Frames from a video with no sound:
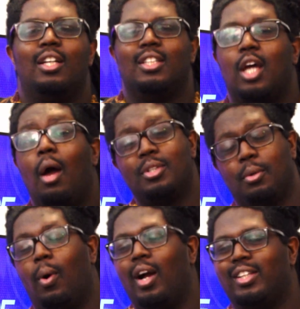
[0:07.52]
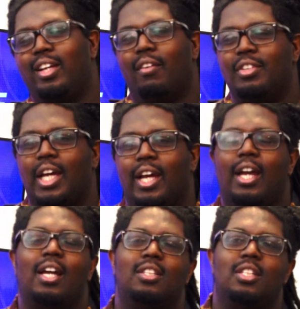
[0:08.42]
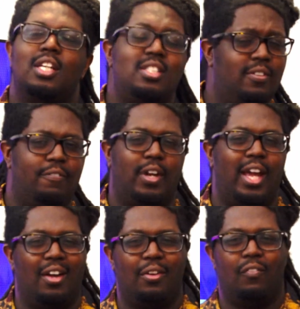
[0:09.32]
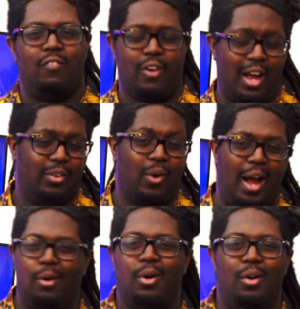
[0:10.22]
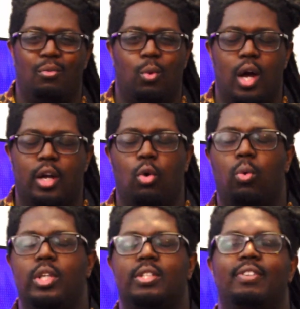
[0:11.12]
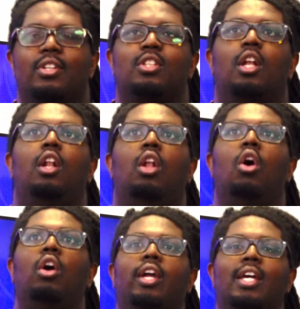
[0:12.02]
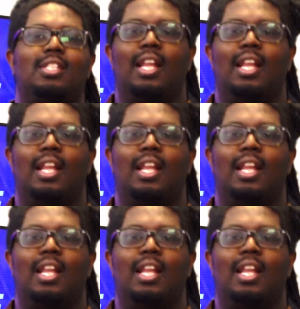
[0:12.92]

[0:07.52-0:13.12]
So I was at work the other day, and isn't it funny how the final hour of work always feels the longest?